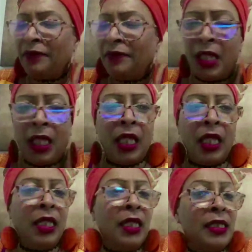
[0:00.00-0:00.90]
and
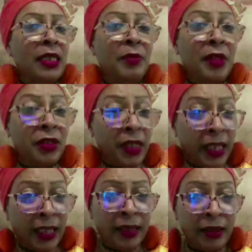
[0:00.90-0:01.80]
everything, and then they sent me
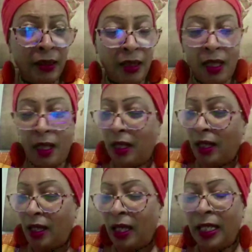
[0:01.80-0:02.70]
to England.
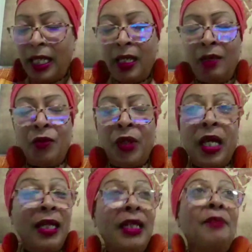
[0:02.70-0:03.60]
And then
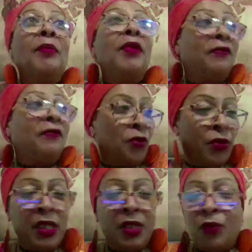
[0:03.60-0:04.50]
we got in. Mama, of
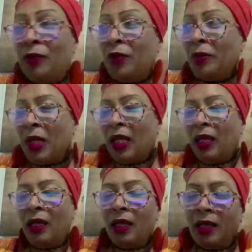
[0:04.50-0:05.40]
course, went with
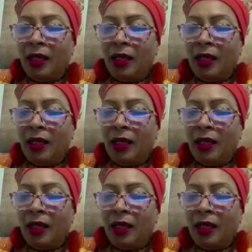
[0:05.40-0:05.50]
me.